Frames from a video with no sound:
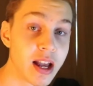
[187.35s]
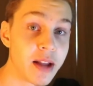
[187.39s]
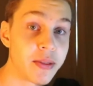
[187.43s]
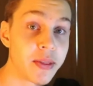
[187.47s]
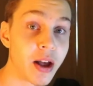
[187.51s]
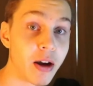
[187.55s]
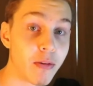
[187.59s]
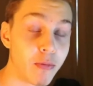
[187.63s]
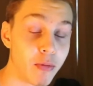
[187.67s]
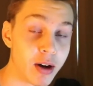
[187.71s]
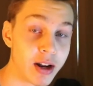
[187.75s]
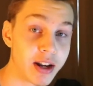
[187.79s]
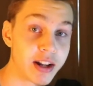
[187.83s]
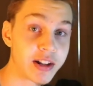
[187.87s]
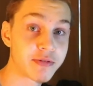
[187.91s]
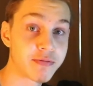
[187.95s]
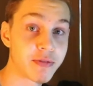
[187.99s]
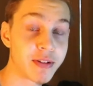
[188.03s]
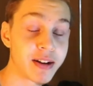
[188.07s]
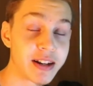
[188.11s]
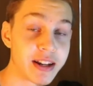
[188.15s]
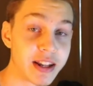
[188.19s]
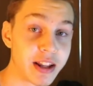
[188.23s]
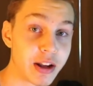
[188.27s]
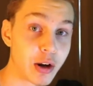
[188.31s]
Now, what is
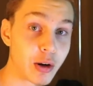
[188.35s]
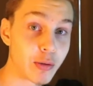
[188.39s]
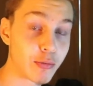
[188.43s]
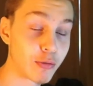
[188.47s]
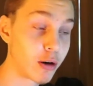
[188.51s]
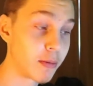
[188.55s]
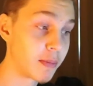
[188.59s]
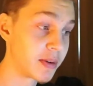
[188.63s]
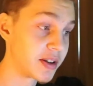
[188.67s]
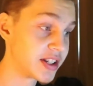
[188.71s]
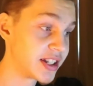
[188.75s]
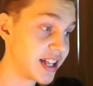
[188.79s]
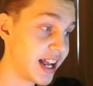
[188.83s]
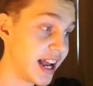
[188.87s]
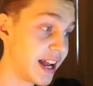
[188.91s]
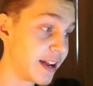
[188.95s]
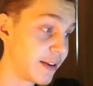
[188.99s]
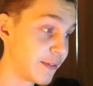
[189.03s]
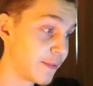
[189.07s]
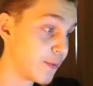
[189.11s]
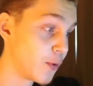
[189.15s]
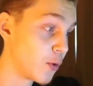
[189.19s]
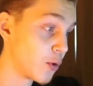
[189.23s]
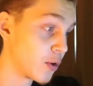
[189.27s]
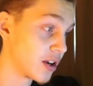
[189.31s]
written here, Romans ten
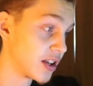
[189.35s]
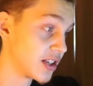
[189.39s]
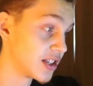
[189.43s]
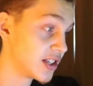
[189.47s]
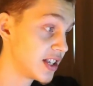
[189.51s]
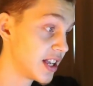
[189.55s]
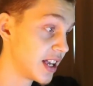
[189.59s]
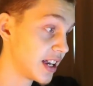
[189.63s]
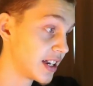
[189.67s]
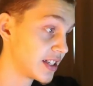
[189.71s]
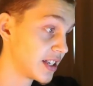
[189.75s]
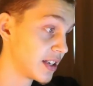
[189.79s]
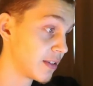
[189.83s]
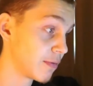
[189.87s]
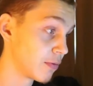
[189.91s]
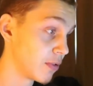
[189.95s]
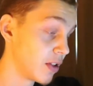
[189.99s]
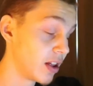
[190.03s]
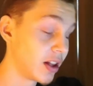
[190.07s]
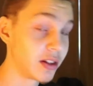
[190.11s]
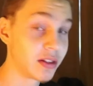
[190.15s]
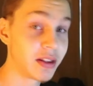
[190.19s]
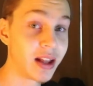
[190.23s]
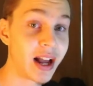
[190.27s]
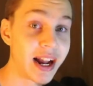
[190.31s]
four to six,
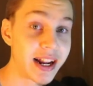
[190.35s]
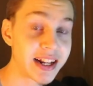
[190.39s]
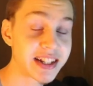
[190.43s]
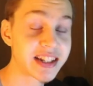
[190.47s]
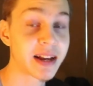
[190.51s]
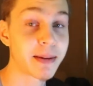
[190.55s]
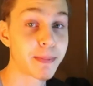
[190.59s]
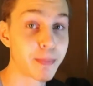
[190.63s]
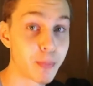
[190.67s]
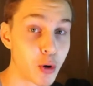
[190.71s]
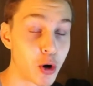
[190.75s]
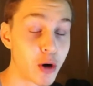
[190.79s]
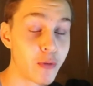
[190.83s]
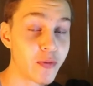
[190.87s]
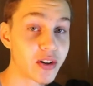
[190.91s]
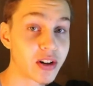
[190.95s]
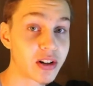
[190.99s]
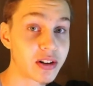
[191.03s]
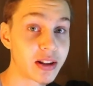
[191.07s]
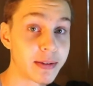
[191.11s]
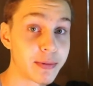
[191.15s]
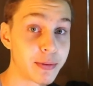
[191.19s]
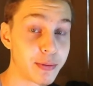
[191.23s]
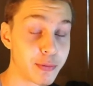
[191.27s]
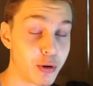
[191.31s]
lines up
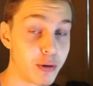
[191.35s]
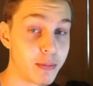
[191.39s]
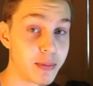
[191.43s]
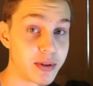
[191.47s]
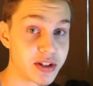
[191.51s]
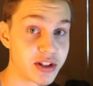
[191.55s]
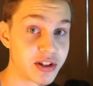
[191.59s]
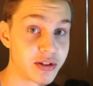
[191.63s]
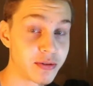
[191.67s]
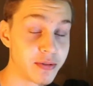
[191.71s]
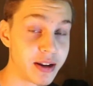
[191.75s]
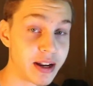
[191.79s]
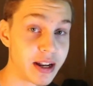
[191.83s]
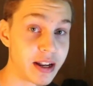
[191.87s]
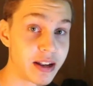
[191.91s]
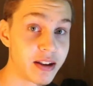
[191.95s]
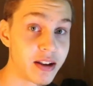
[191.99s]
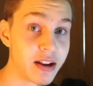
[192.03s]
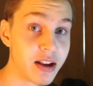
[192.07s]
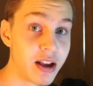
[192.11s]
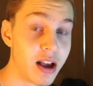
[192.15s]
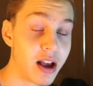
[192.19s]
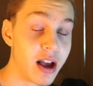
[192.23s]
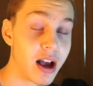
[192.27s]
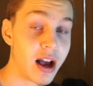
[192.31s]
perfectly with Romans three.
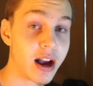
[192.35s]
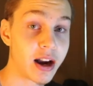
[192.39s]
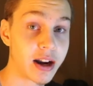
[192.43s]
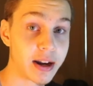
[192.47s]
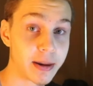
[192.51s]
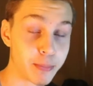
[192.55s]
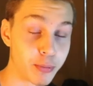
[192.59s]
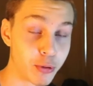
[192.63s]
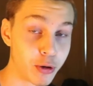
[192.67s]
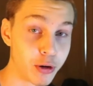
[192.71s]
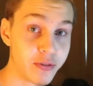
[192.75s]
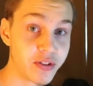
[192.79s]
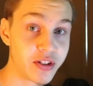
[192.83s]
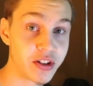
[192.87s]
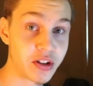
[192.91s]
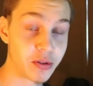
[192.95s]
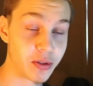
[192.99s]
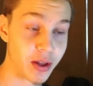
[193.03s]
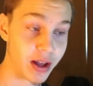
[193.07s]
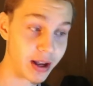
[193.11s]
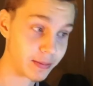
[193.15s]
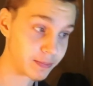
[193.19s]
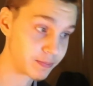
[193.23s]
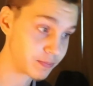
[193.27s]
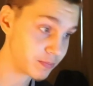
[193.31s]
I'm going to prove to you
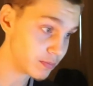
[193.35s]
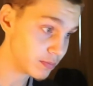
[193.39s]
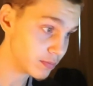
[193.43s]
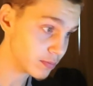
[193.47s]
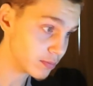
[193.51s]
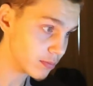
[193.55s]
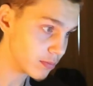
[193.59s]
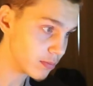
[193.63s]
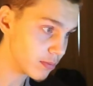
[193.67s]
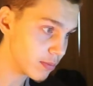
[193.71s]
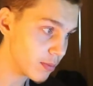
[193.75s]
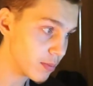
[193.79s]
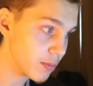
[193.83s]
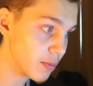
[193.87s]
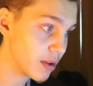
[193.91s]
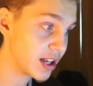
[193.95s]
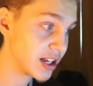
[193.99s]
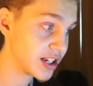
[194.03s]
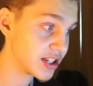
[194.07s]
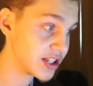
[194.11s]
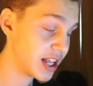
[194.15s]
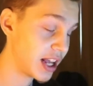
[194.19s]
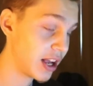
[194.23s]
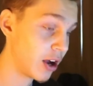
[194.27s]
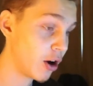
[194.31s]
that.
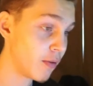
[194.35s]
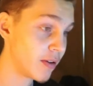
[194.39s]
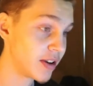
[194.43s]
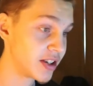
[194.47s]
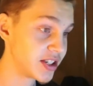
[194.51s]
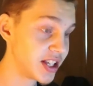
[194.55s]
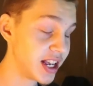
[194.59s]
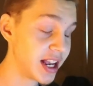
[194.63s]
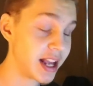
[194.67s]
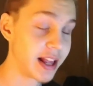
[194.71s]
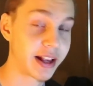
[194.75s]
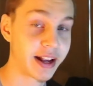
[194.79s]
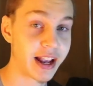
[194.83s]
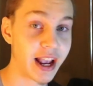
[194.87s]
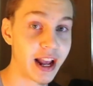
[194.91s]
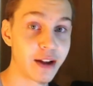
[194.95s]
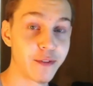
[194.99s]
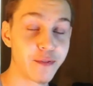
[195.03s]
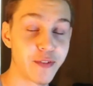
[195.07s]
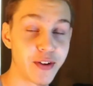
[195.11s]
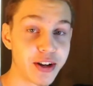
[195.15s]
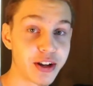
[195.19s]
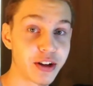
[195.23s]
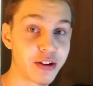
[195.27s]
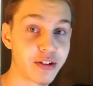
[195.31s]
Because they always say, like Ed
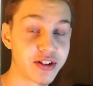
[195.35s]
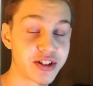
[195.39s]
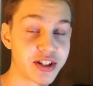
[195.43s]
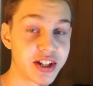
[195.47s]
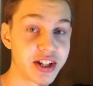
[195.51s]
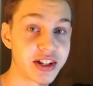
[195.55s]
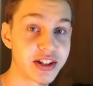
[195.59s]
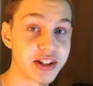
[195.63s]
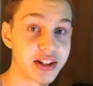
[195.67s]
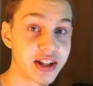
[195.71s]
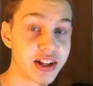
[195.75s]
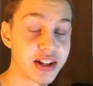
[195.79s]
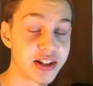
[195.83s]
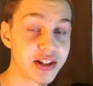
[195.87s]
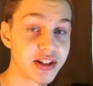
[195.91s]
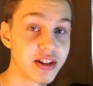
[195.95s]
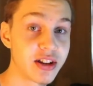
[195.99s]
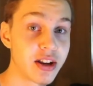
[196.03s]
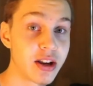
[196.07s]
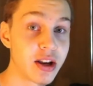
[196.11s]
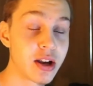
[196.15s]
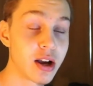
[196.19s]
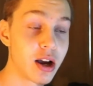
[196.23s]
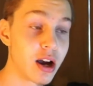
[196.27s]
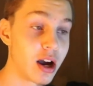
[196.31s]
Fenninger says this,
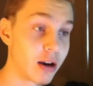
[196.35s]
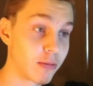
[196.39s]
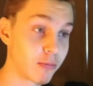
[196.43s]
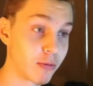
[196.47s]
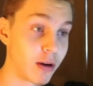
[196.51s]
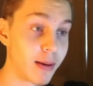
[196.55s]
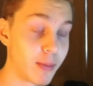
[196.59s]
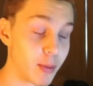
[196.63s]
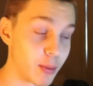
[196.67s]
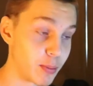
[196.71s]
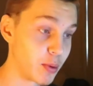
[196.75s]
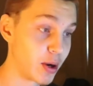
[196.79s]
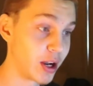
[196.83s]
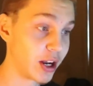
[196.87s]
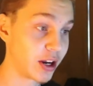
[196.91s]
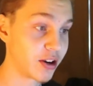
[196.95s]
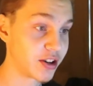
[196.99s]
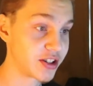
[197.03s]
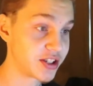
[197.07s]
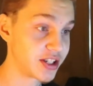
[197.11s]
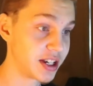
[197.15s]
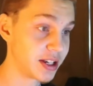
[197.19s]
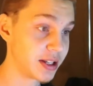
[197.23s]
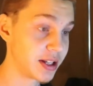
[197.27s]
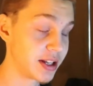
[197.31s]
uh, Robert Breaker
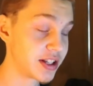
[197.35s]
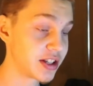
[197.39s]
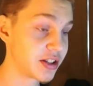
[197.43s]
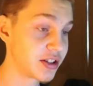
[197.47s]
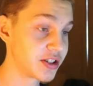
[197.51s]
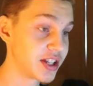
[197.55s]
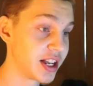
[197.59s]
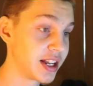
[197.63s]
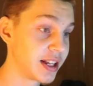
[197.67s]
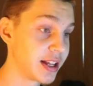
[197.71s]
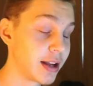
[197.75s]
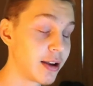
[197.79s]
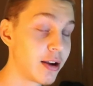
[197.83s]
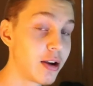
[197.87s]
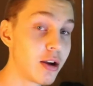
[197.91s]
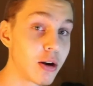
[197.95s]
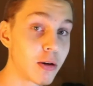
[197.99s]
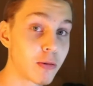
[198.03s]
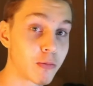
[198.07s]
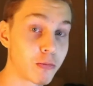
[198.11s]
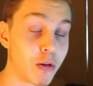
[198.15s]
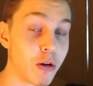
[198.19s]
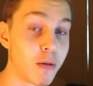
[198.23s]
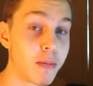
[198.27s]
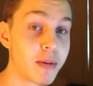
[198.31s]
say this, they'll say that
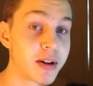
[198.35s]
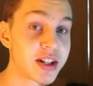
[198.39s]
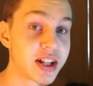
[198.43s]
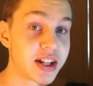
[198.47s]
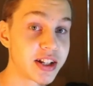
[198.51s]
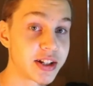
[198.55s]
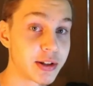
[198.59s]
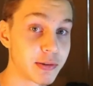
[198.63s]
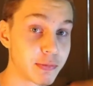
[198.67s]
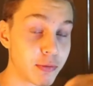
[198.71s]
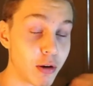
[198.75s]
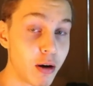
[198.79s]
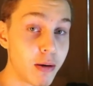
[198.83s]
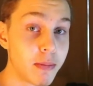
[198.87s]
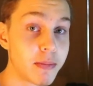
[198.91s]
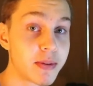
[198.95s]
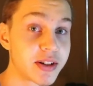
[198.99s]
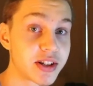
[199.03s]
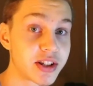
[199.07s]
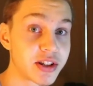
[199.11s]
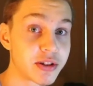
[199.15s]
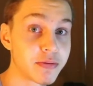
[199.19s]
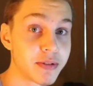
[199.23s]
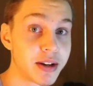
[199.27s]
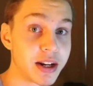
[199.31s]
Romans is the
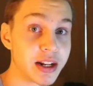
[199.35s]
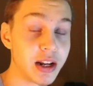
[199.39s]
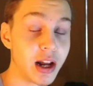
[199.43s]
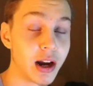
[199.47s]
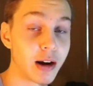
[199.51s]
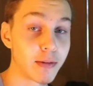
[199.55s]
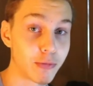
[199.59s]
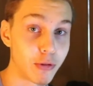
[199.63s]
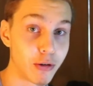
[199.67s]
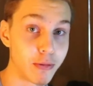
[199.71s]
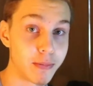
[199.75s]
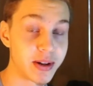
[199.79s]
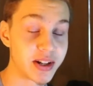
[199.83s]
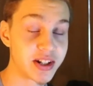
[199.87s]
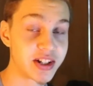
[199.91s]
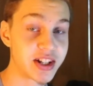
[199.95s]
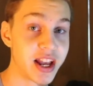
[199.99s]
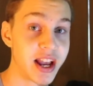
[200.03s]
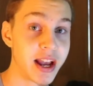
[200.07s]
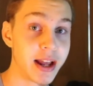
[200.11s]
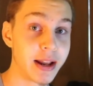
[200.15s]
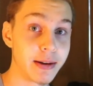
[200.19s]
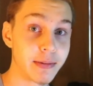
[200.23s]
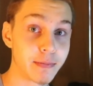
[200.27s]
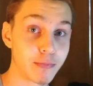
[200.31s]
Romans three, not Romans
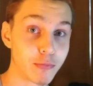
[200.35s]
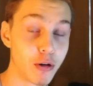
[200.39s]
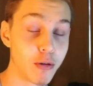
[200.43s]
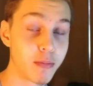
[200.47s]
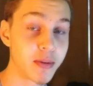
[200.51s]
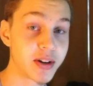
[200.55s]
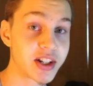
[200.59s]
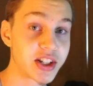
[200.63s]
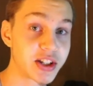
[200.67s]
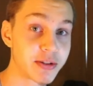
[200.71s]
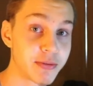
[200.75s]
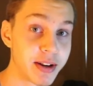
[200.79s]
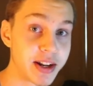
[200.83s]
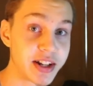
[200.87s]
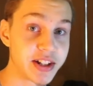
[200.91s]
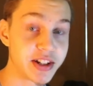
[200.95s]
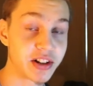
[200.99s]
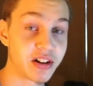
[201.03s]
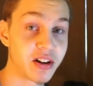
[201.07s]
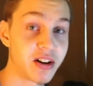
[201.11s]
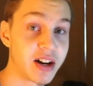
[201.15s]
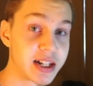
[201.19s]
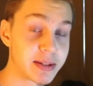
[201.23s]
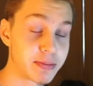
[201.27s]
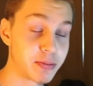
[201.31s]
ten. Romans three is the
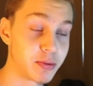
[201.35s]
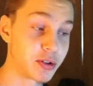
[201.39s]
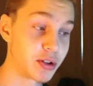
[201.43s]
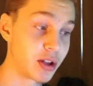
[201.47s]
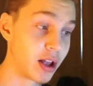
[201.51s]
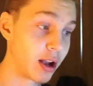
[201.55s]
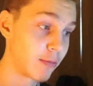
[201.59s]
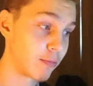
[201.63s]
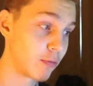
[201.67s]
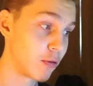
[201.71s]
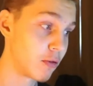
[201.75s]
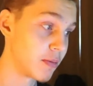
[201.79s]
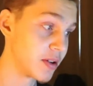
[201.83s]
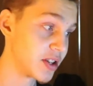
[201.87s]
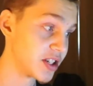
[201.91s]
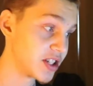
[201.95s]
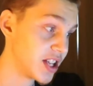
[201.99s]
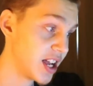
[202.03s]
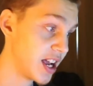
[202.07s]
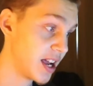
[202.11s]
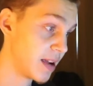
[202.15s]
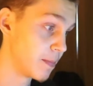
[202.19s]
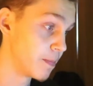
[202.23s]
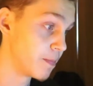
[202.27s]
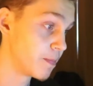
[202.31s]
gospel, not Romans
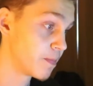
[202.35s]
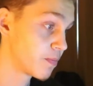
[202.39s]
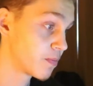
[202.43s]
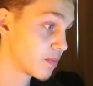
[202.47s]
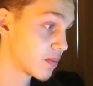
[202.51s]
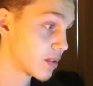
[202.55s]
ten.